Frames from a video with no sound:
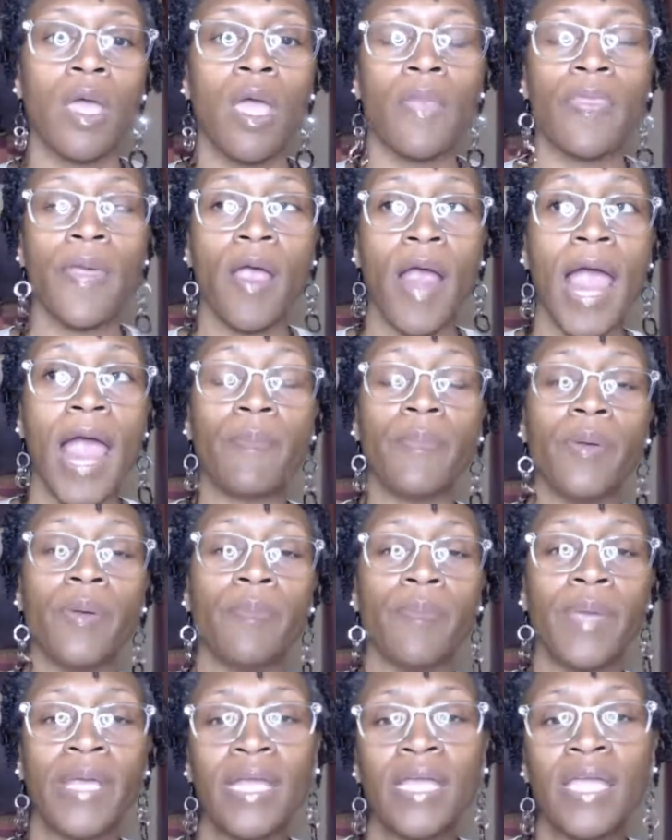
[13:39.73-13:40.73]
There have been
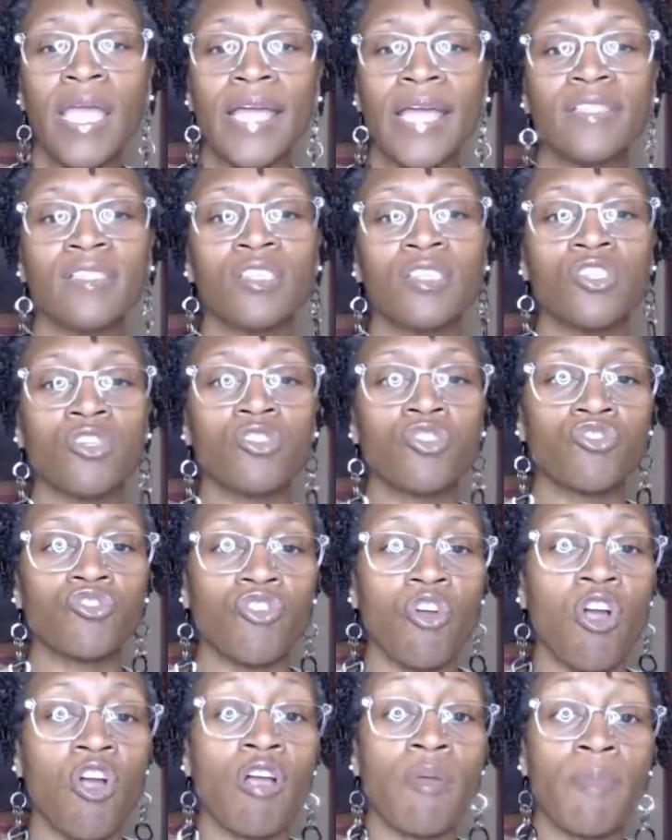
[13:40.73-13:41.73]
many cases of
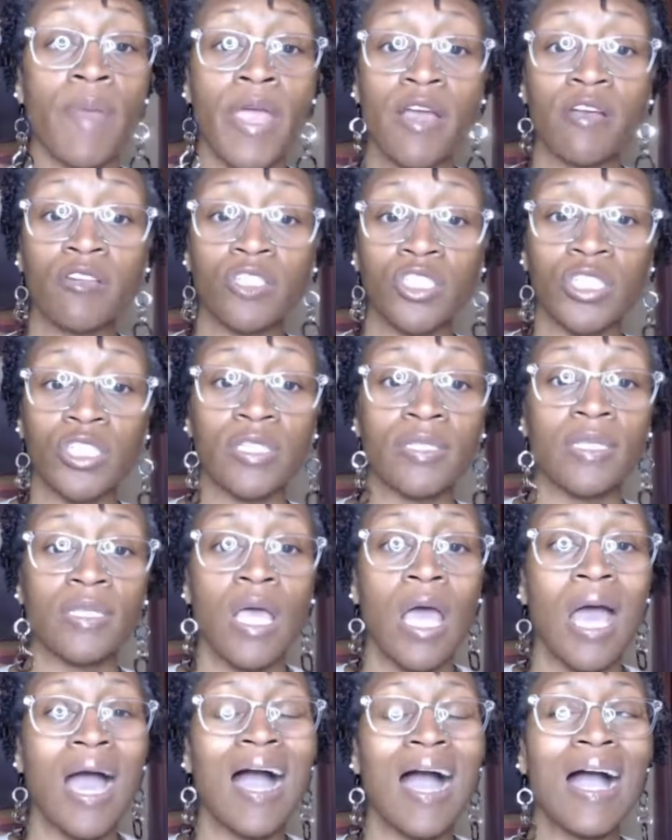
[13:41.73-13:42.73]
strong marriages
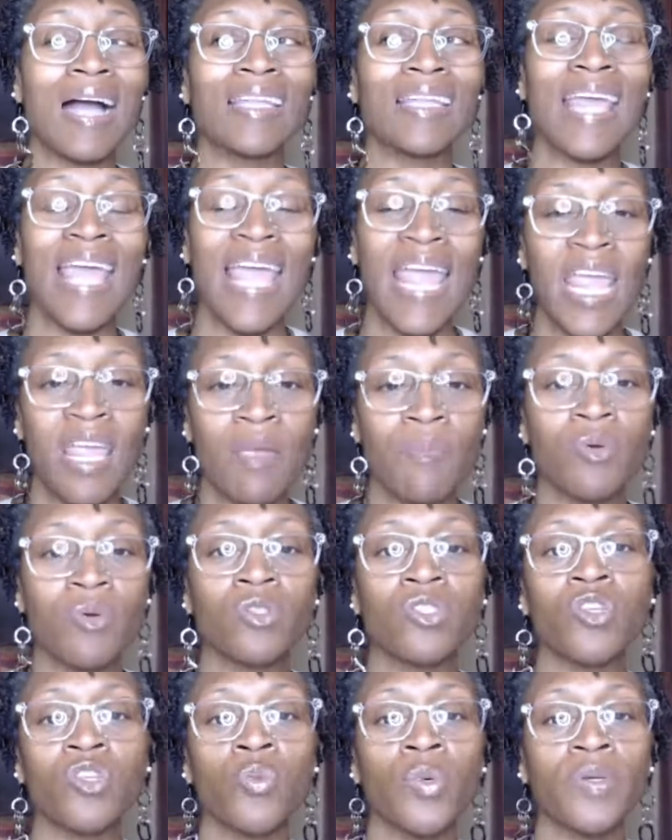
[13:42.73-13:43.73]
unable
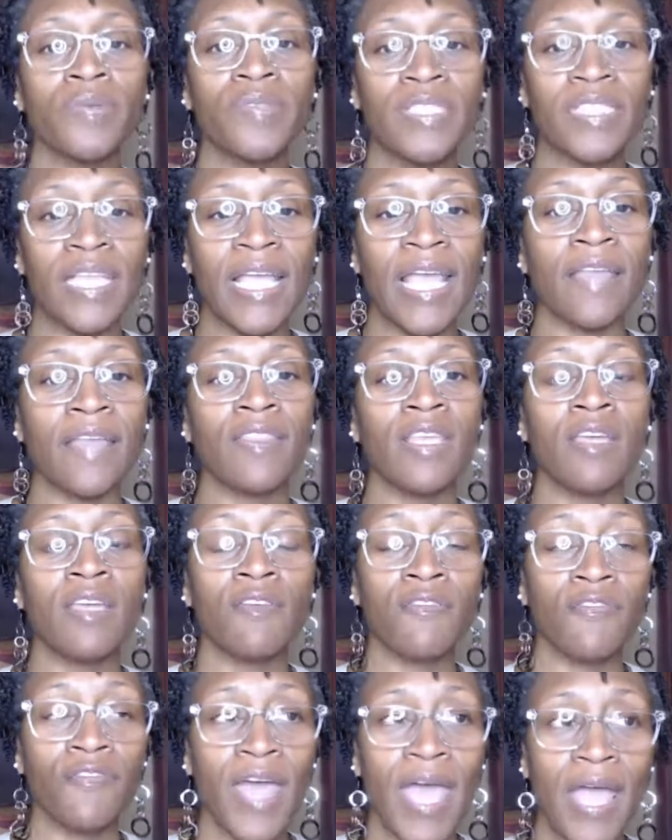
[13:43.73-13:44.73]
to withstand the
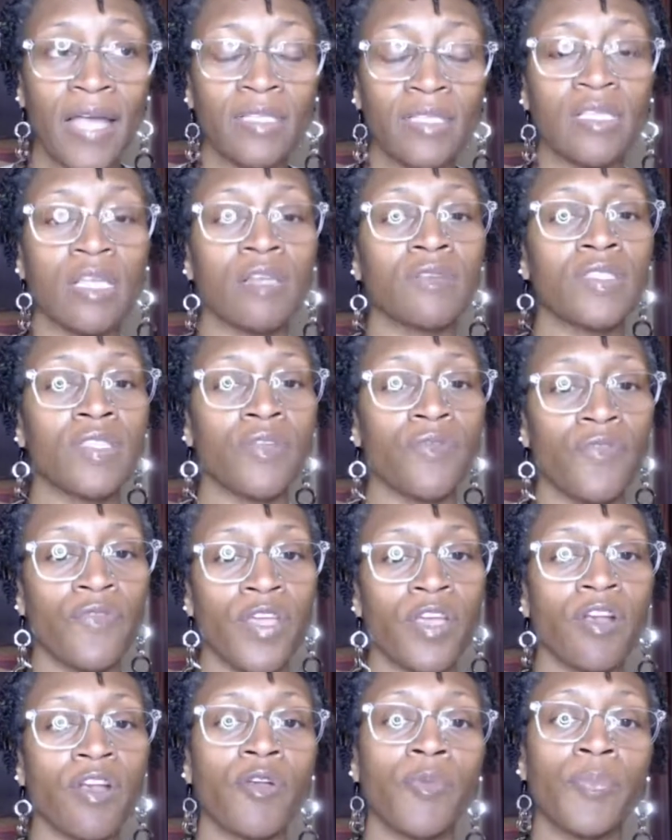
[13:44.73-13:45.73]
effects of
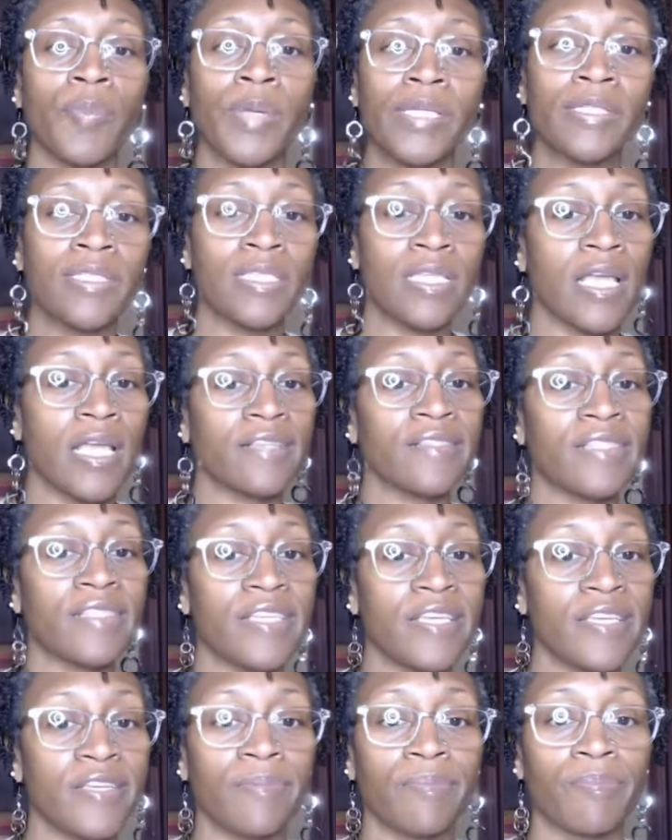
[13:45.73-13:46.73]
severe
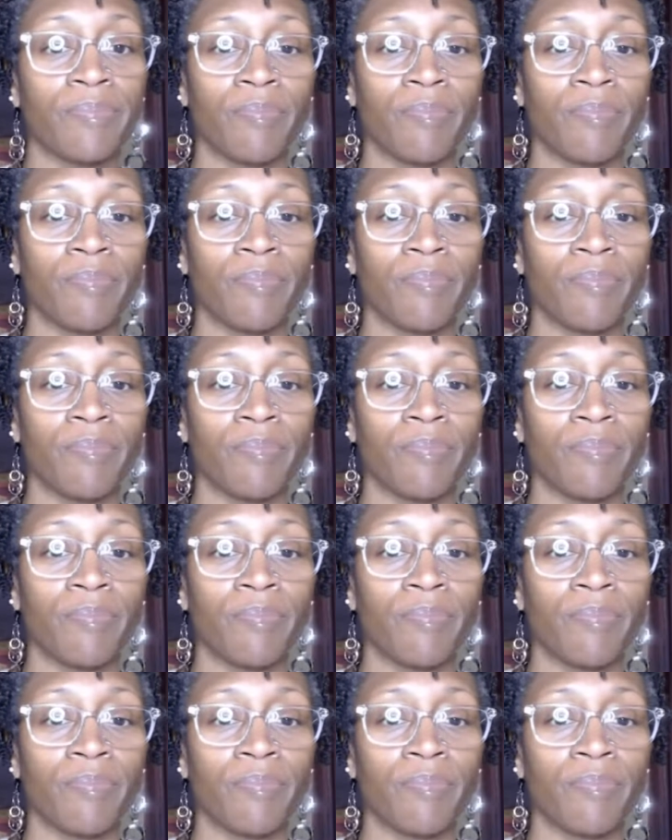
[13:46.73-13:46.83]
PTSD.